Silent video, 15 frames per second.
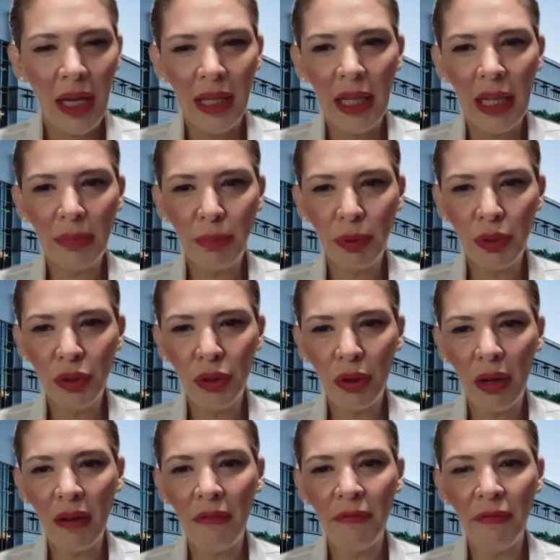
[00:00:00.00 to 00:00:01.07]
that puts you
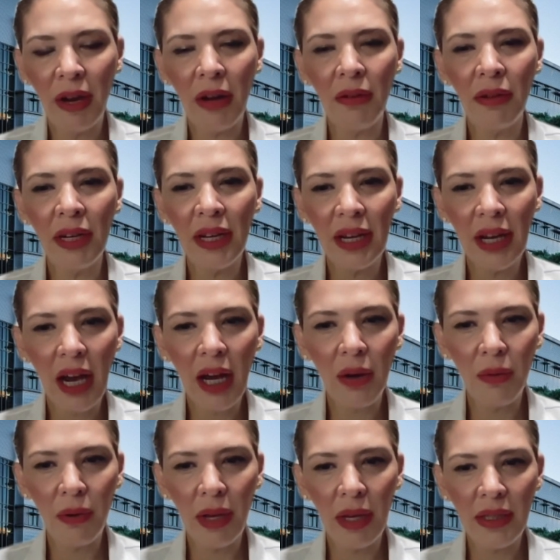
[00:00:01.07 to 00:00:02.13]
at a very high
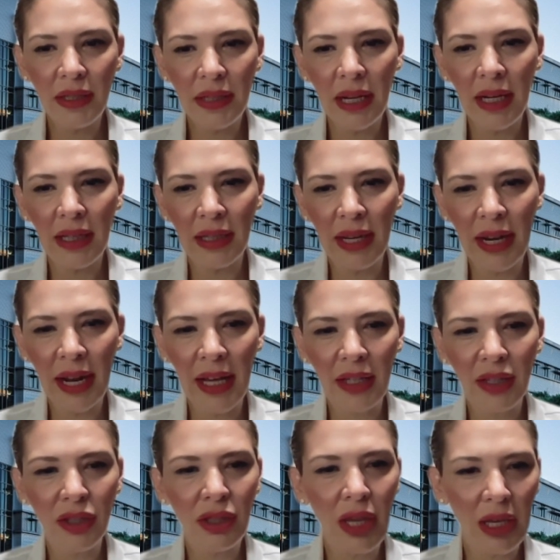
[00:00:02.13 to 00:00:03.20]
risk that in the
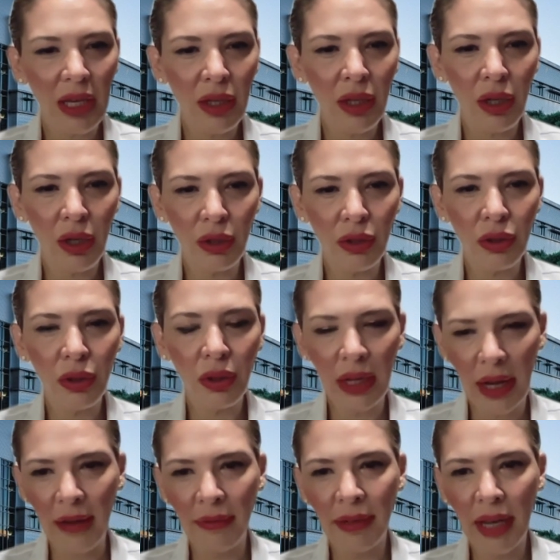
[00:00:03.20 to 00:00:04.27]
next 10 years, you can
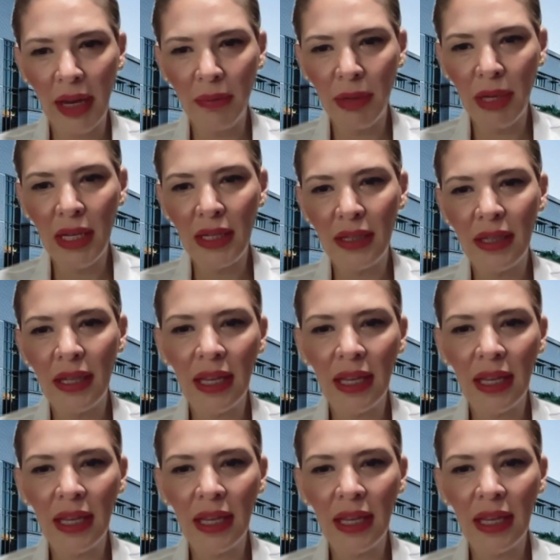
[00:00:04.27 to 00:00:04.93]
have diabetes.